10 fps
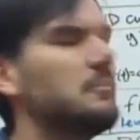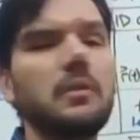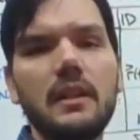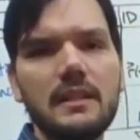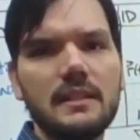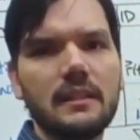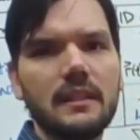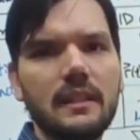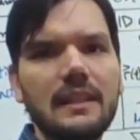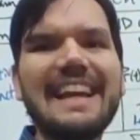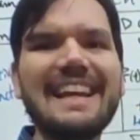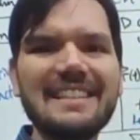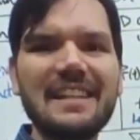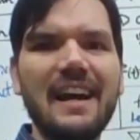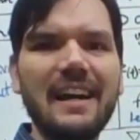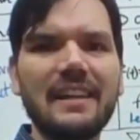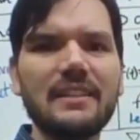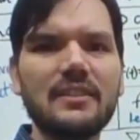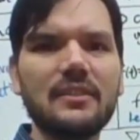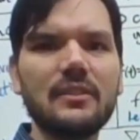implicitly and tie
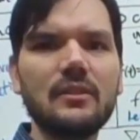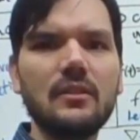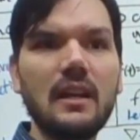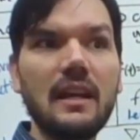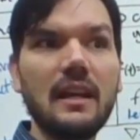it to